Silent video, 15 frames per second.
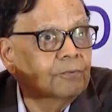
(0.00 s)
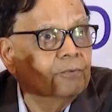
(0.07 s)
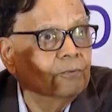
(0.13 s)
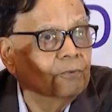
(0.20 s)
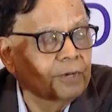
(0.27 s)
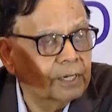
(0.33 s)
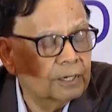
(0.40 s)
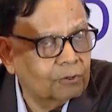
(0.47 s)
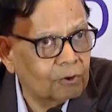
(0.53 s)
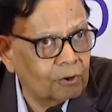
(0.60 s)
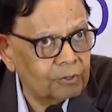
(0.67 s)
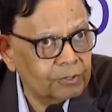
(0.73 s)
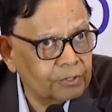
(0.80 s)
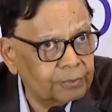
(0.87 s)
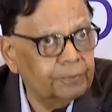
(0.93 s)
will
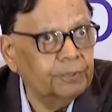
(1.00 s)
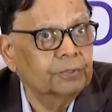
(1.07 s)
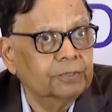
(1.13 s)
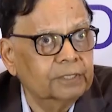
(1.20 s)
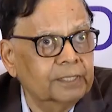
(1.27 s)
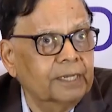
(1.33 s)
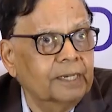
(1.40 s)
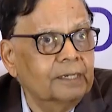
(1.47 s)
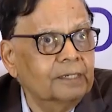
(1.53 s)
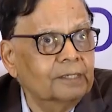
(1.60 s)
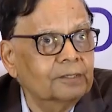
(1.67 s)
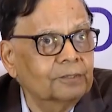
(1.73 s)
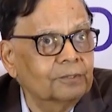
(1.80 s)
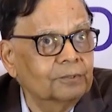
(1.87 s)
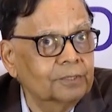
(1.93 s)
contribute
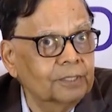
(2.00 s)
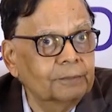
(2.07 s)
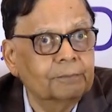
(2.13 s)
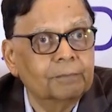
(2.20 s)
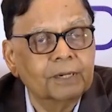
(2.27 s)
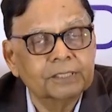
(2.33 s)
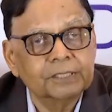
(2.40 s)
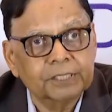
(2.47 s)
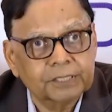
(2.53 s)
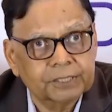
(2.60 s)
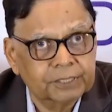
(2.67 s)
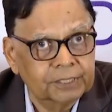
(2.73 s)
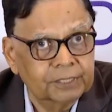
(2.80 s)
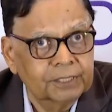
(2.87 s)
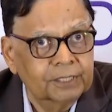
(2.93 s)
then to the
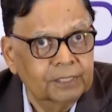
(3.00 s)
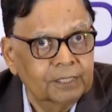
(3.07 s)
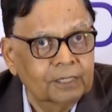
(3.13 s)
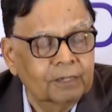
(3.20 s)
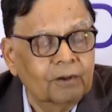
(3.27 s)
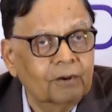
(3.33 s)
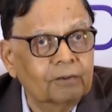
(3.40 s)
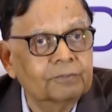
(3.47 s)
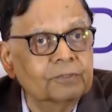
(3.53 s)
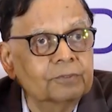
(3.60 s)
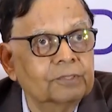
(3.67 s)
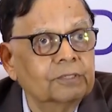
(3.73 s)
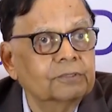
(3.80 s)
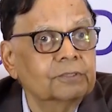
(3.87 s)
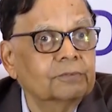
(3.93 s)
budget of
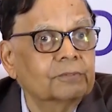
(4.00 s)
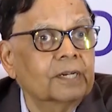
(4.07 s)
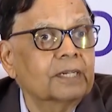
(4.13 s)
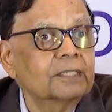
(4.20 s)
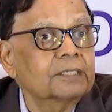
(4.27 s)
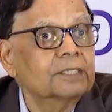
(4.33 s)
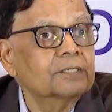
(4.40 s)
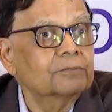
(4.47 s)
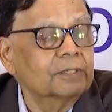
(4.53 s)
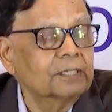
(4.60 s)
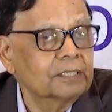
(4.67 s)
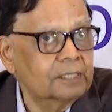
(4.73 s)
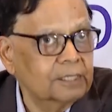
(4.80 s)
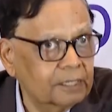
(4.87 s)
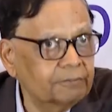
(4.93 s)

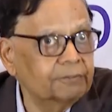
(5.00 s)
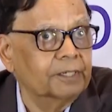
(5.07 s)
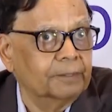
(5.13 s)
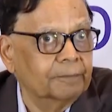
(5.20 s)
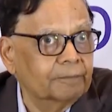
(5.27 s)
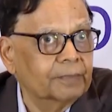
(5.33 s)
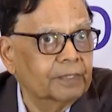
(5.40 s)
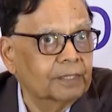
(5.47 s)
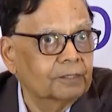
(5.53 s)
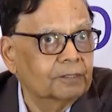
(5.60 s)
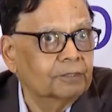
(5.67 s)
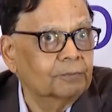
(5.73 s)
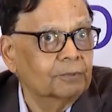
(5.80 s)
2026-27. So